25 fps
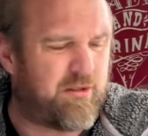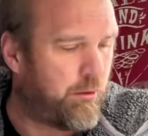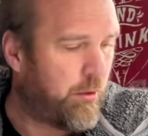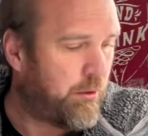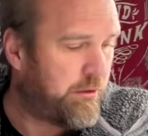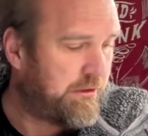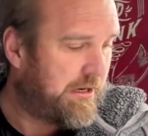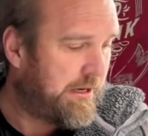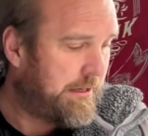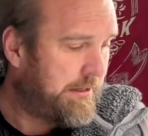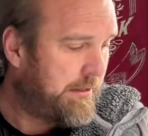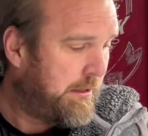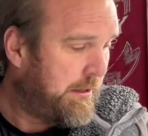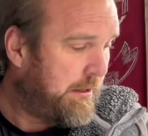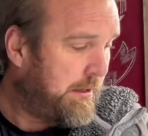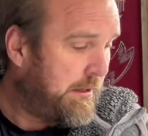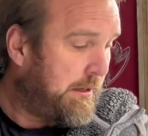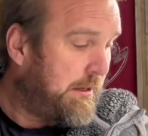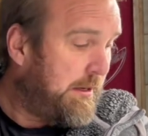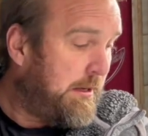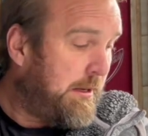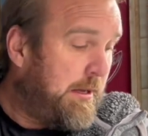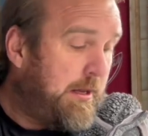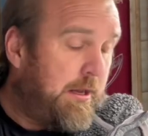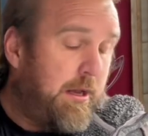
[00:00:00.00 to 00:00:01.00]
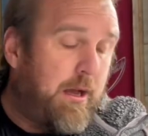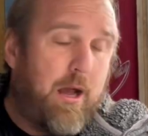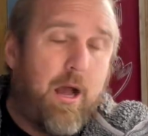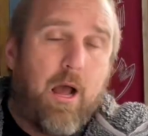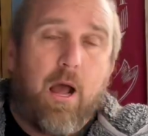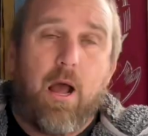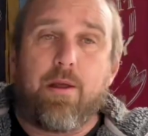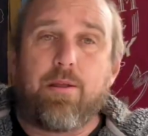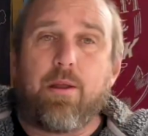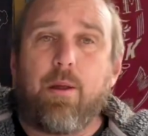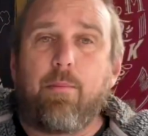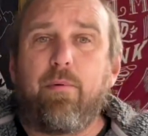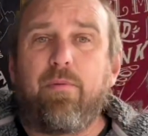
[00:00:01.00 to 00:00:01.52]
nineteen.
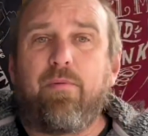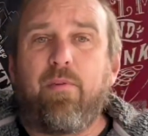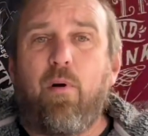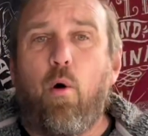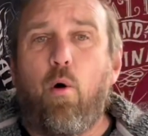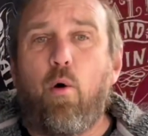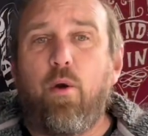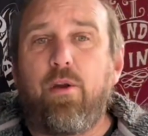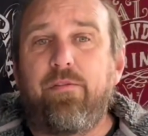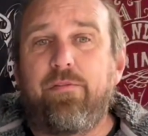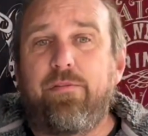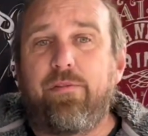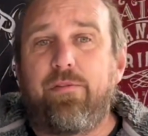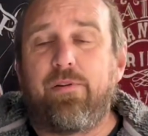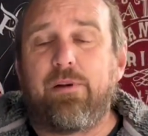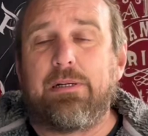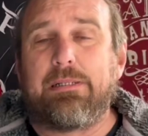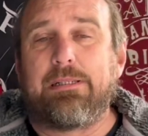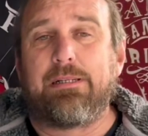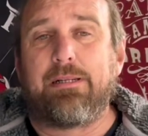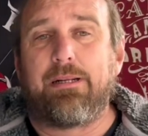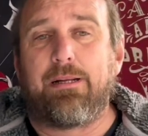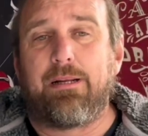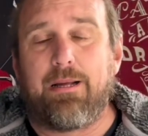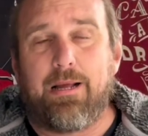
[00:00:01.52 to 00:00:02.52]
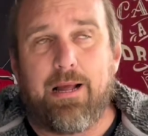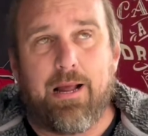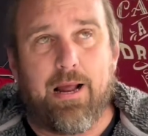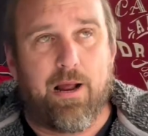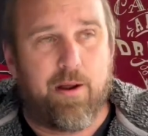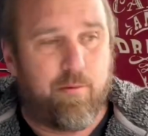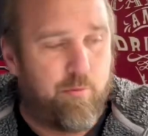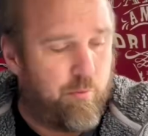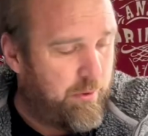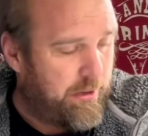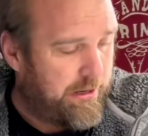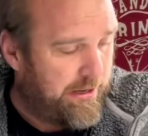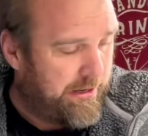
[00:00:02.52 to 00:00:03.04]
Uh, number five,
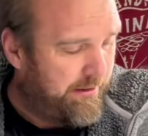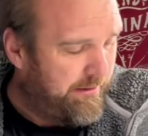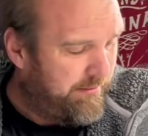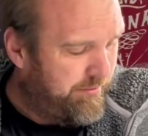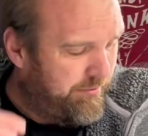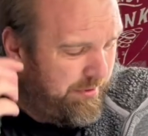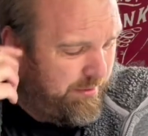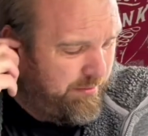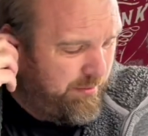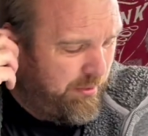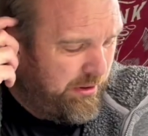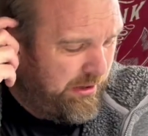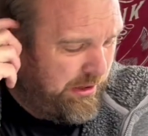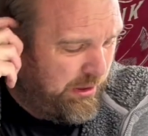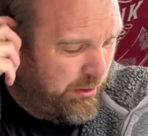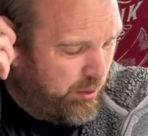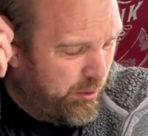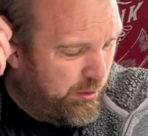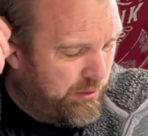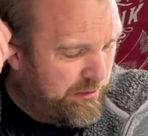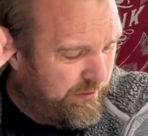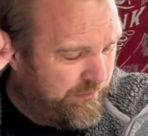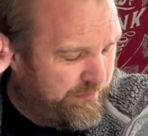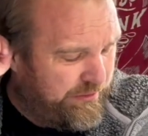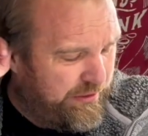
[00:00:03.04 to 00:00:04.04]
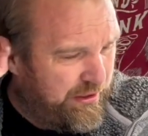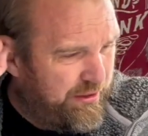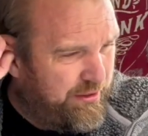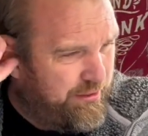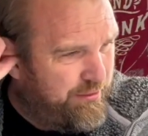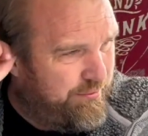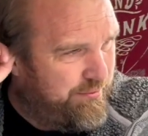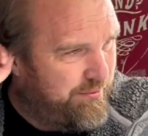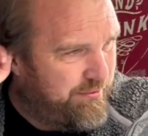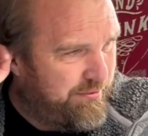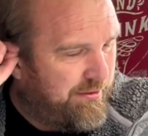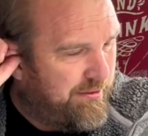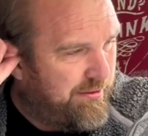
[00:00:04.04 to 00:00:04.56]
and we're going to we'll cause a
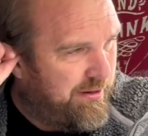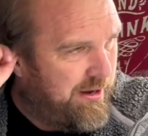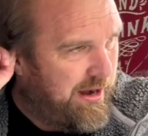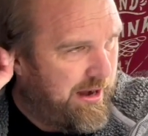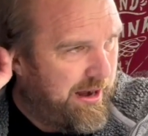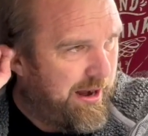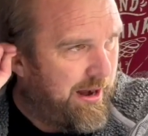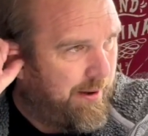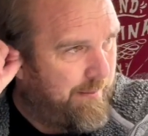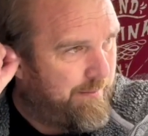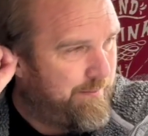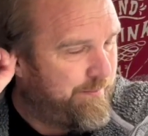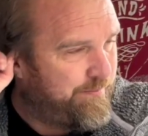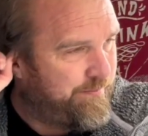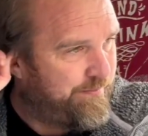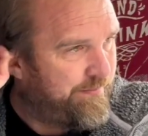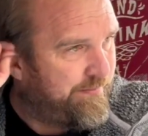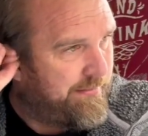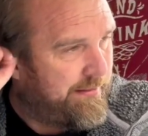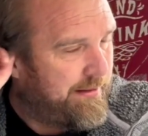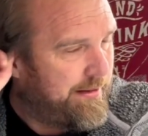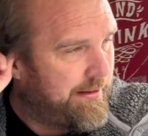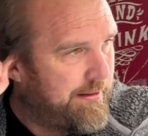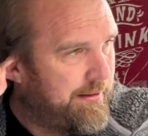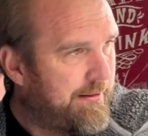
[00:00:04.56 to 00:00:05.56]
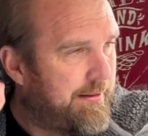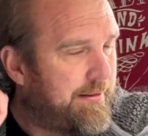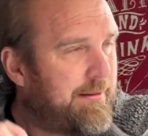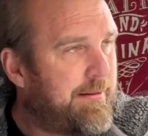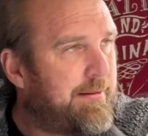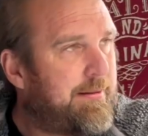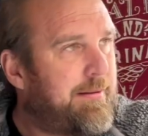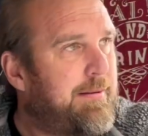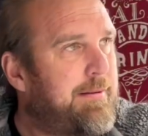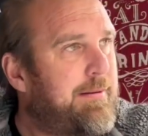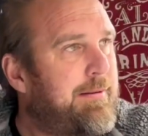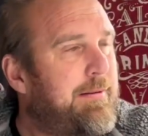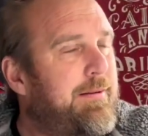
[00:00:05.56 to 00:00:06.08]
few. Um,
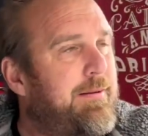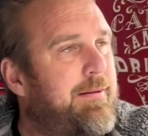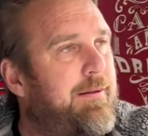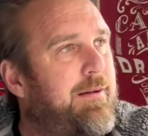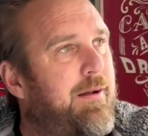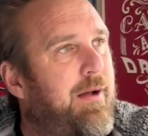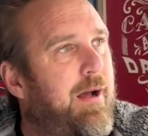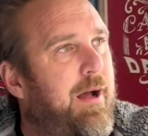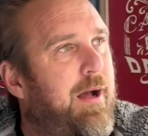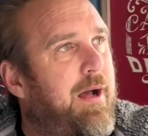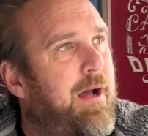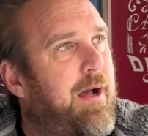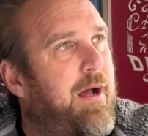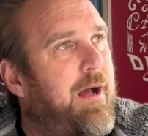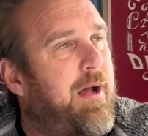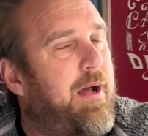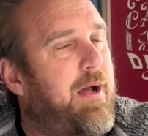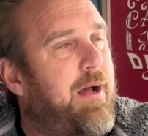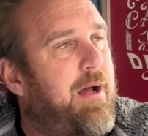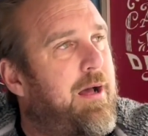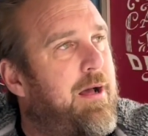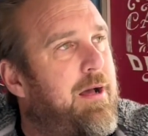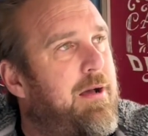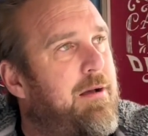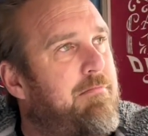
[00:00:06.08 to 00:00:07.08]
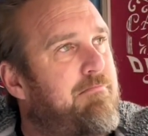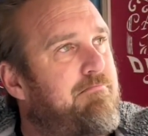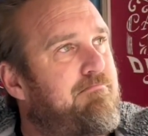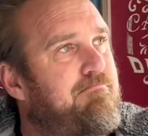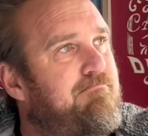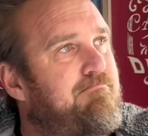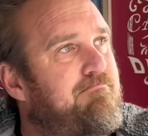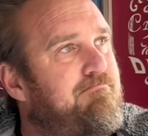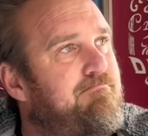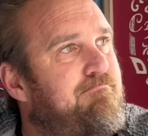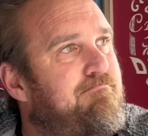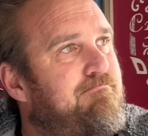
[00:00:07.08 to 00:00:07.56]
um,